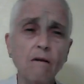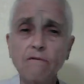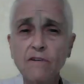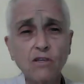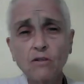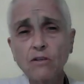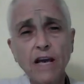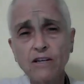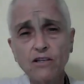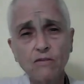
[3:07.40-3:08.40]
Physical
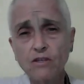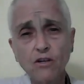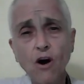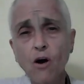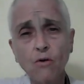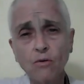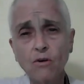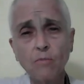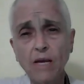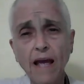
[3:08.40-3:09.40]
nature is known
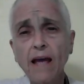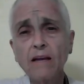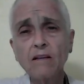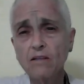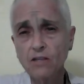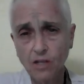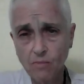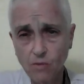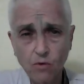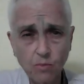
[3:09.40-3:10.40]
to be endlessly
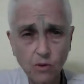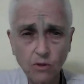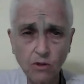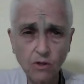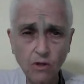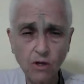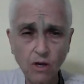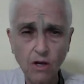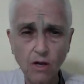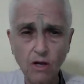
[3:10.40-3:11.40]
mutable.
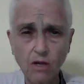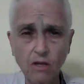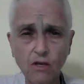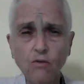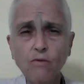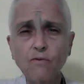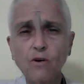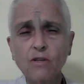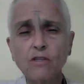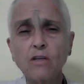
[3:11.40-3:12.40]
The
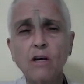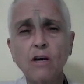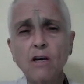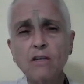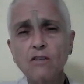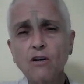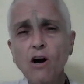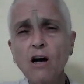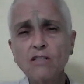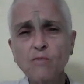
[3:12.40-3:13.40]
universe is the
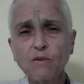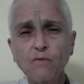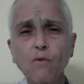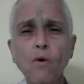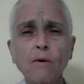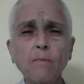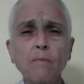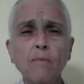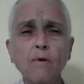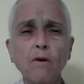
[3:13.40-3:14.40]
cosmic form
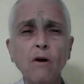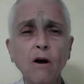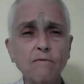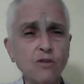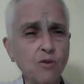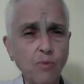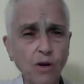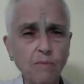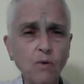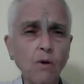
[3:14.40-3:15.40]
of the
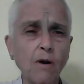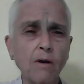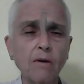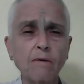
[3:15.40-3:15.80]
Supreme Lord.